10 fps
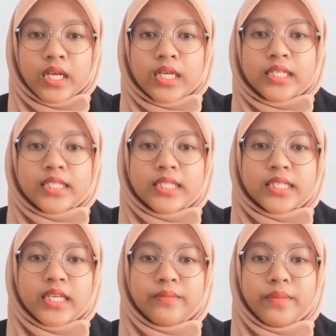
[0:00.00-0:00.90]
The
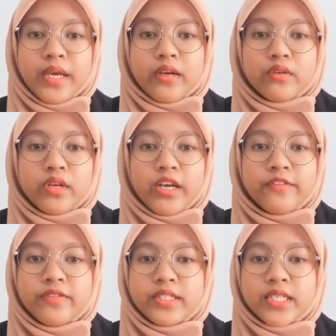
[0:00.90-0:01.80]
sun bear could
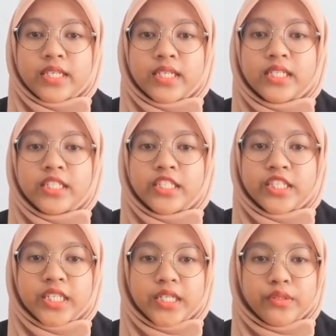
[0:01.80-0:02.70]
have physical
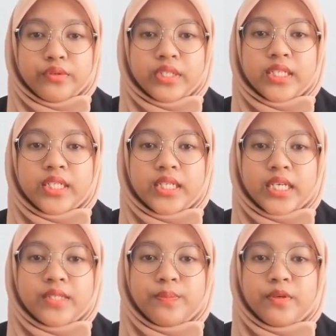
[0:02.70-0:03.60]
injury during the
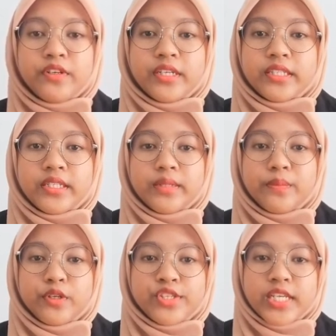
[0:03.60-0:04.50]
exploratory
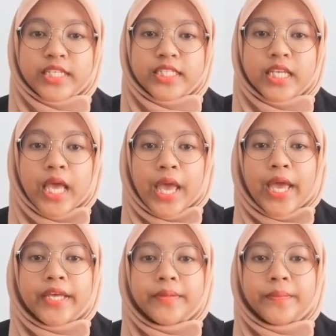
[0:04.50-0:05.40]
process
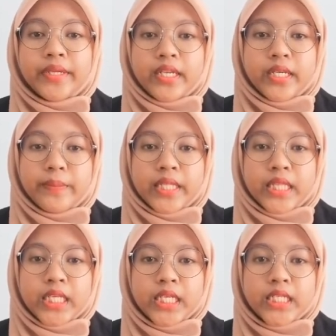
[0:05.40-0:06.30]
and been
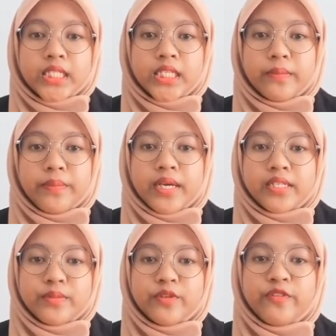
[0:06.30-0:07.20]
limiting the
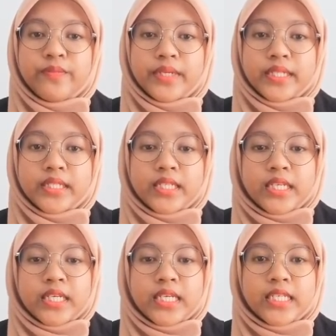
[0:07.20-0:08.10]
bear's movement
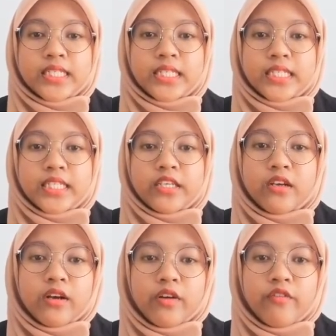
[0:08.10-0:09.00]
in
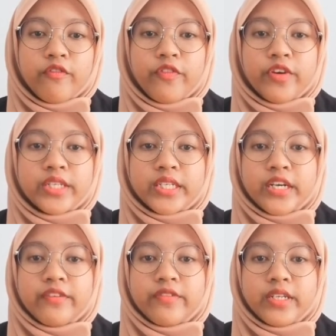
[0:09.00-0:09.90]
searching for the
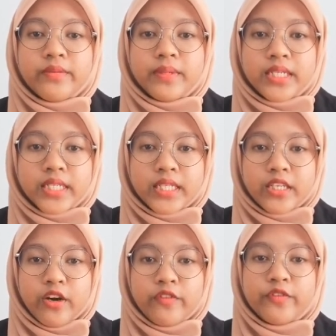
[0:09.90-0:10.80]
availability
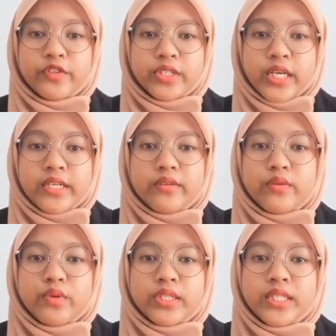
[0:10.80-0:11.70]
of food and
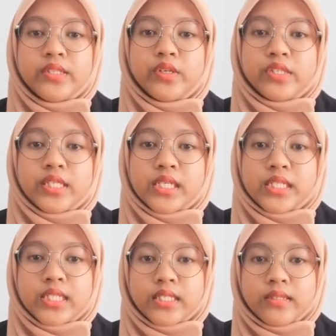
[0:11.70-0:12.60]
water sources.